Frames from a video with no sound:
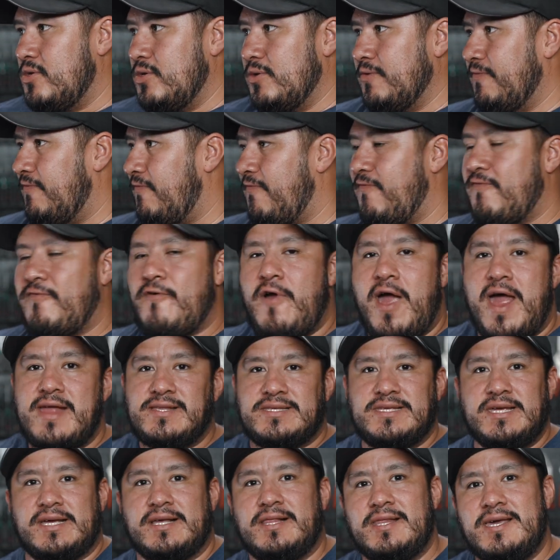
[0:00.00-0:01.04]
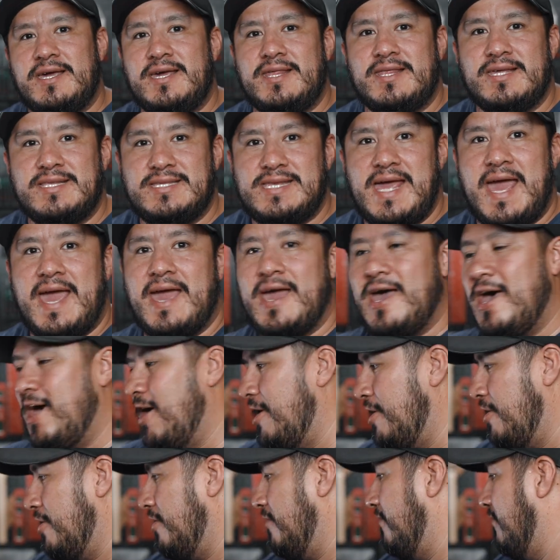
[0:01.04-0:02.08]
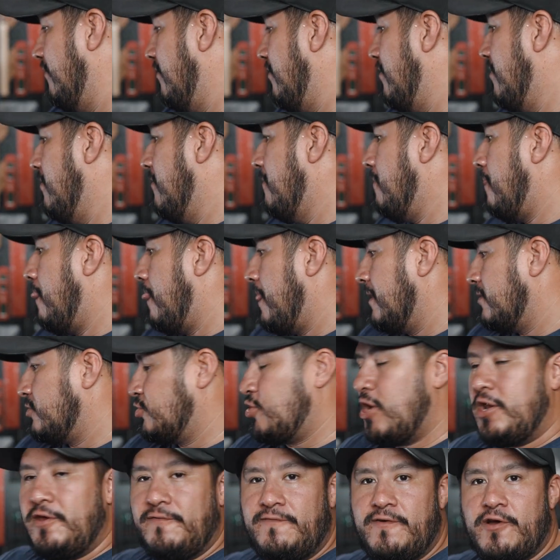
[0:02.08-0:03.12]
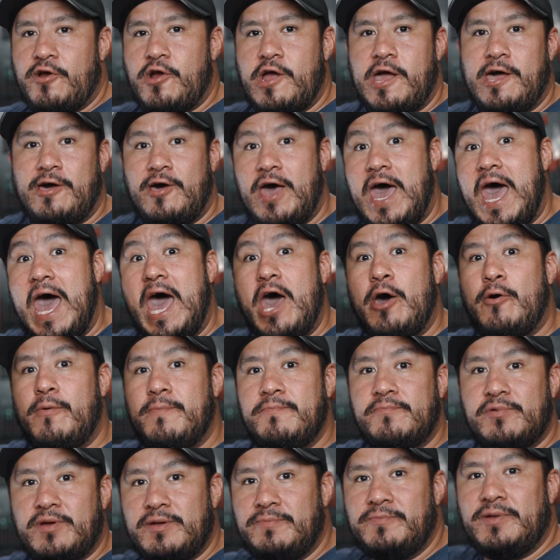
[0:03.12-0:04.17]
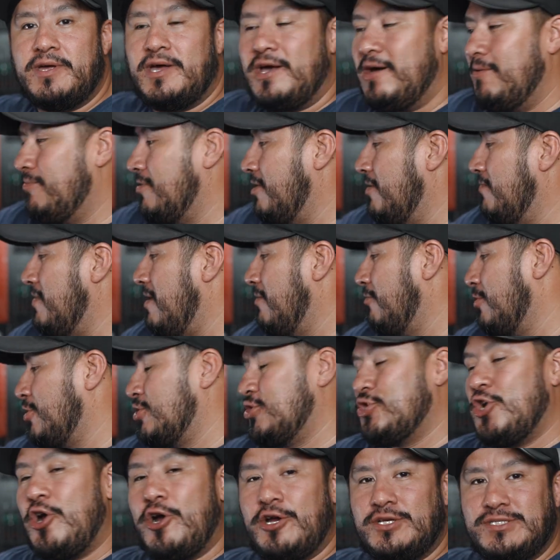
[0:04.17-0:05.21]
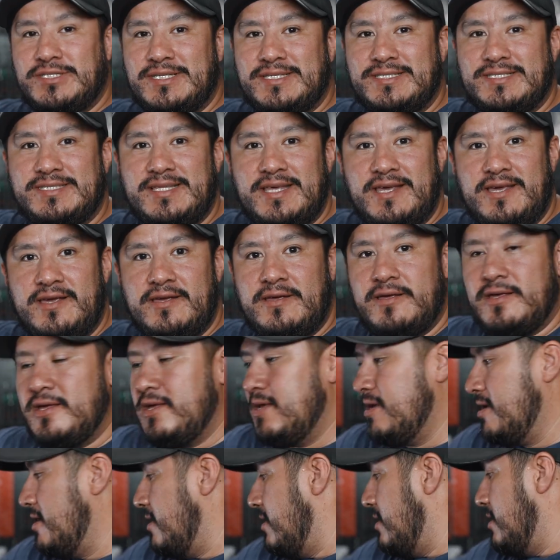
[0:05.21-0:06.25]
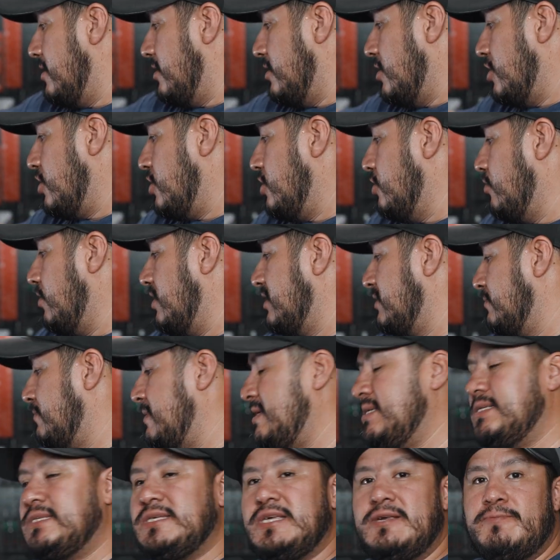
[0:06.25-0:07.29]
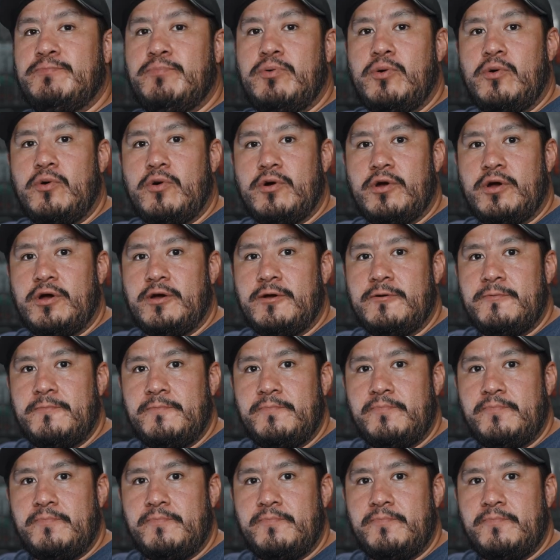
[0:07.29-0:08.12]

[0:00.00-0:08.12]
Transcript: frantically the day of, trying to figure out how I'm going to be able to charge this thing, the USB-C port